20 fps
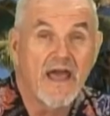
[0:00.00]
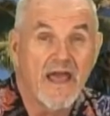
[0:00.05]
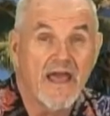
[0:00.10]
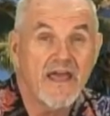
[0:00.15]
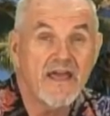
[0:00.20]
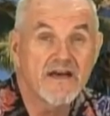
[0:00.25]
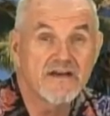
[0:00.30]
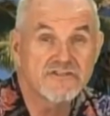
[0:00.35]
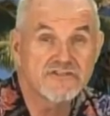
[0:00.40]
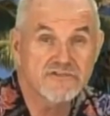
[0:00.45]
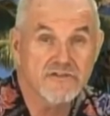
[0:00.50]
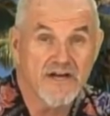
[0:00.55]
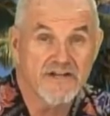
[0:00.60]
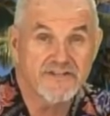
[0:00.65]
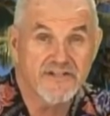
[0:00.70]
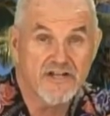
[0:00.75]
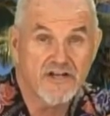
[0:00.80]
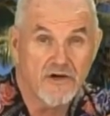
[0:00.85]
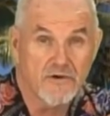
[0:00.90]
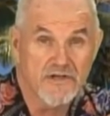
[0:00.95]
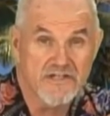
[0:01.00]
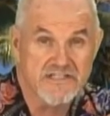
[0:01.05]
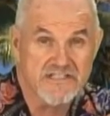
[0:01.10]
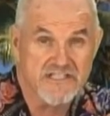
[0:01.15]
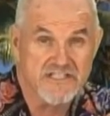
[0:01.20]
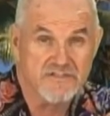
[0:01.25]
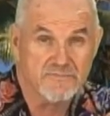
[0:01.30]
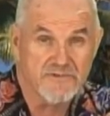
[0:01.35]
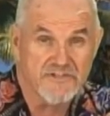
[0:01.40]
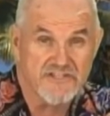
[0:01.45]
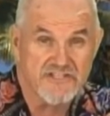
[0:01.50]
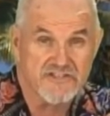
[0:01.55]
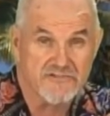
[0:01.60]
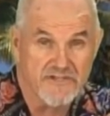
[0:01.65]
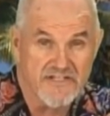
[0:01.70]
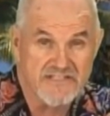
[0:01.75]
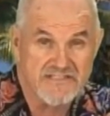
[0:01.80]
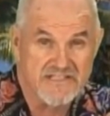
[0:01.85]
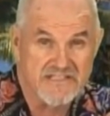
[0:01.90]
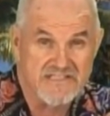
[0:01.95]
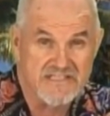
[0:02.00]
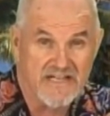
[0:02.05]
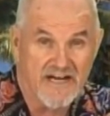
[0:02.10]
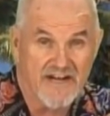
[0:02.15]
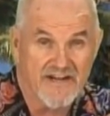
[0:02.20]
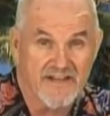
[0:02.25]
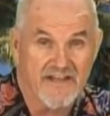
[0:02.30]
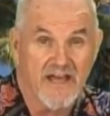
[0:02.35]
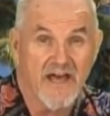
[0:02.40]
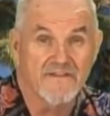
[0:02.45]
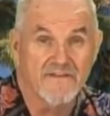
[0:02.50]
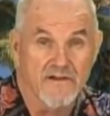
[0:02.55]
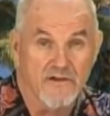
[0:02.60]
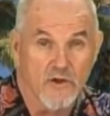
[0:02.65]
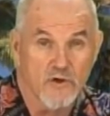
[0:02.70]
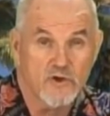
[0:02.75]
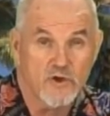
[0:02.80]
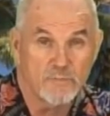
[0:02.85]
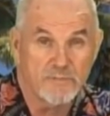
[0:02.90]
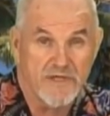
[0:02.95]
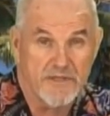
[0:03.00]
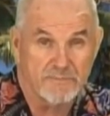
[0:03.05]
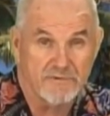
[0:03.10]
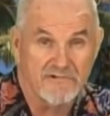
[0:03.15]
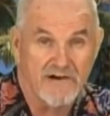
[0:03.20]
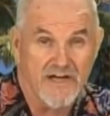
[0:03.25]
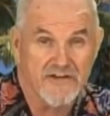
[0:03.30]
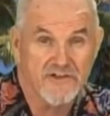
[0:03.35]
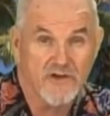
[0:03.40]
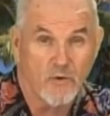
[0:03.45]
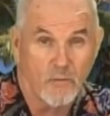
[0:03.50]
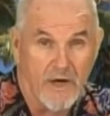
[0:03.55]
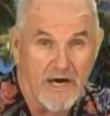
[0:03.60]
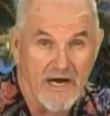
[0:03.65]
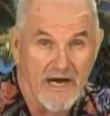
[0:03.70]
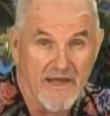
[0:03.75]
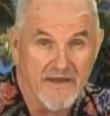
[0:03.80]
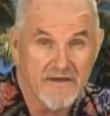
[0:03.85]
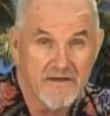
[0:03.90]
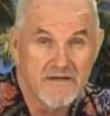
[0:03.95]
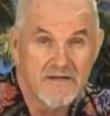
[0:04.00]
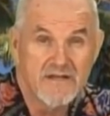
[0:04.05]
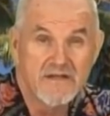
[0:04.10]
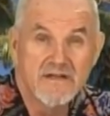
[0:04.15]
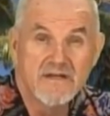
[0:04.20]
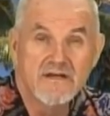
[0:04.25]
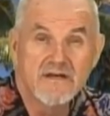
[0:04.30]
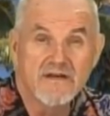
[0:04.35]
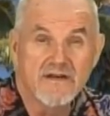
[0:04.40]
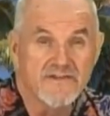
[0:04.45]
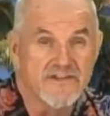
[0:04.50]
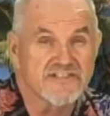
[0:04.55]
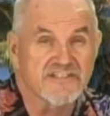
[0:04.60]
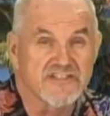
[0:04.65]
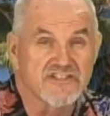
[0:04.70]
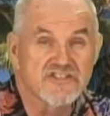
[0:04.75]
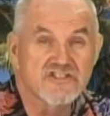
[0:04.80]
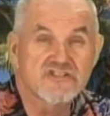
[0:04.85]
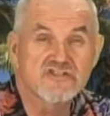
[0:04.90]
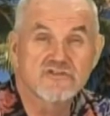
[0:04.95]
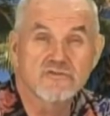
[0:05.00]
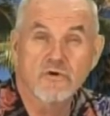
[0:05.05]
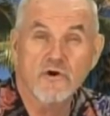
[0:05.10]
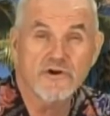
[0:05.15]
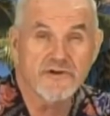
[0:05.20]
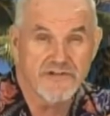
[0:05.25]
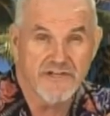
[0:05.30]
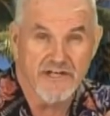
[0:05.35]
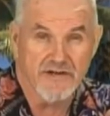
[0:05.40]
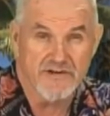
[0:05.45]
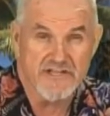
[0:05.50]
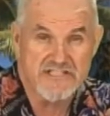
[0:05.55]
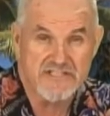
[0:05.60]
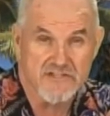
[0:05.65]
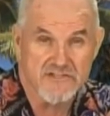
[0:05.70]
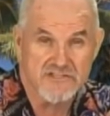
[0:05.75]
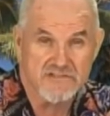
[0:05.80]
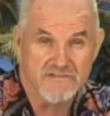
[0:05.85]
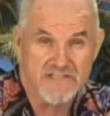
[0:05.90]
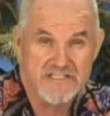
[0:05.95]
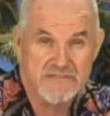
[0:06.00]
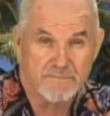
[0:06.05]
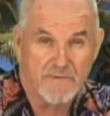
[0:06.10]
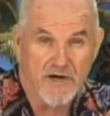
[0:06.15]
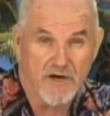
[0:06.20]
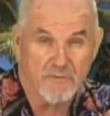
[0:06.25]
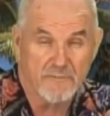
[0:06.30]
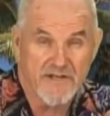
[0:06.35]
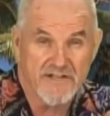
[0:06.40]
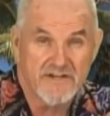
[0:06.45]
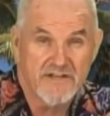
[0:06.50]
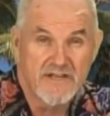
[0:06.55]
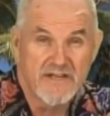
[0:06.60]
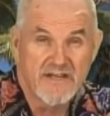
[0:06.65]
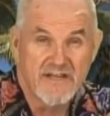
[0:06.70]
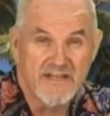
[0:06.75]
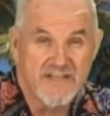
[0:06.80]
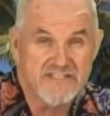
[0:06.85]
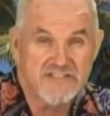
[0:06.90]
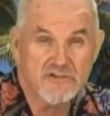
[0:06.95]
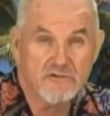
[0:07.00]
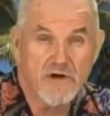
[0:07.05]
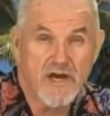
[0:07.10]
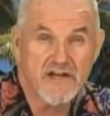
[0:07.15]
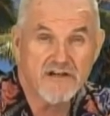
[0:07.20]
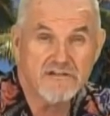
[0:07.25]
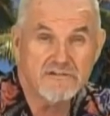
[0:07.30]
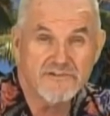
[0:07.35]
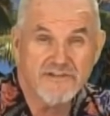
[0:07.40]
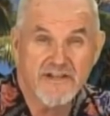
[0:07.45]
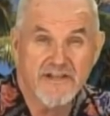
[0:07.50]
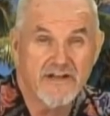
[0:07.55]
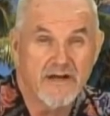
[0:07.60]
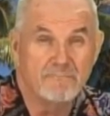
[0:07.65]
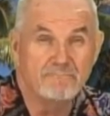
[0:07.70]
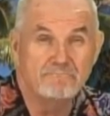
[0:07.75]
and tried to coexist with the straight society and the local people on Kauai. This extraordinary social experiment is chronicled in a